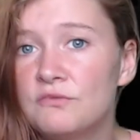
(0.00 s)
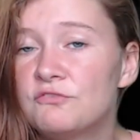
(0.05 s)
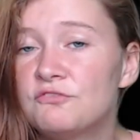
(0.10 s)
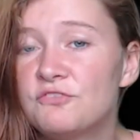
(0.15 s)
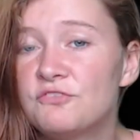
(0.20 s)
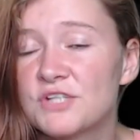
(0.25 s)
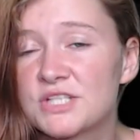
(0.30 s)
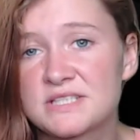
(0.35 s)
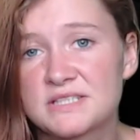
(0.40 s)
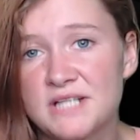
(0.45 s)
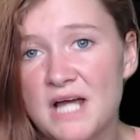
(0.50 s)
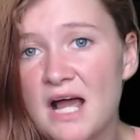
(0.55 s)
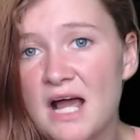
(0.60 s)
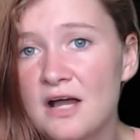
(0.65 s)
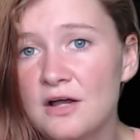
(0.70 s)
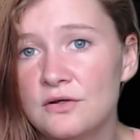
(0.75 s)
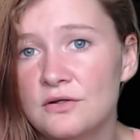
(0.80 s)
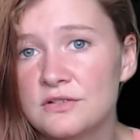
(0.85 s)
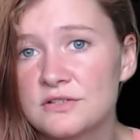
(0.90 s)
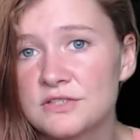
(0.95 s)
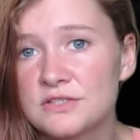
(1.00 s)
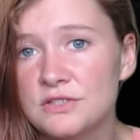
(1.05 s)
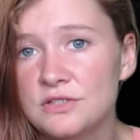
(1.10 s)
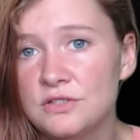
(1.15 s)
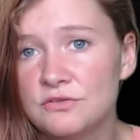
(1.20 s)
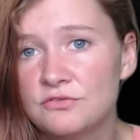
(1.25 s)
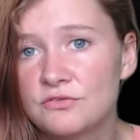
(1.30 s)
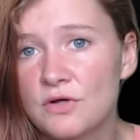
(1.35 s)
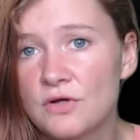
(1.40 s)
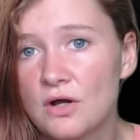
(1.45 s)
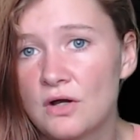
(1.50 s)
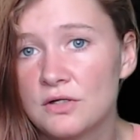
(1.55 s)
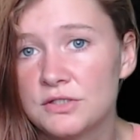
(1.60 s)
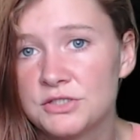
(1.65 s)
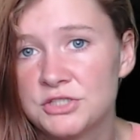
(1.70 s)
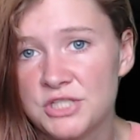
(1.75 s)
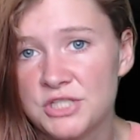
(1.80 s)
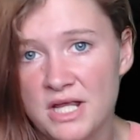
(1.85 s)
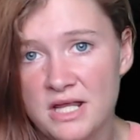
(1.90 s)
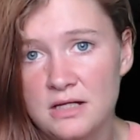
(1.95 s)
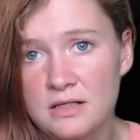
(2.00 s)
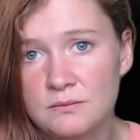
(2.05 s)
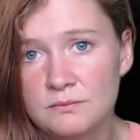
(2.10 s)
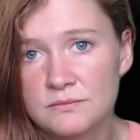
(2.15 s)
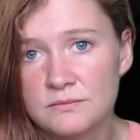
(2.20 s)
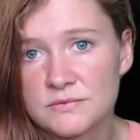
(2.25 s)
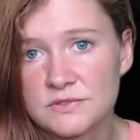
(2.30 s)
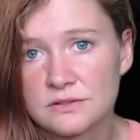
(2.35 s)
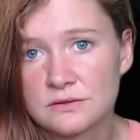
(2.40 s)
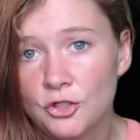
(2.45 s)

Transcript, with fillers: for starters, you've got James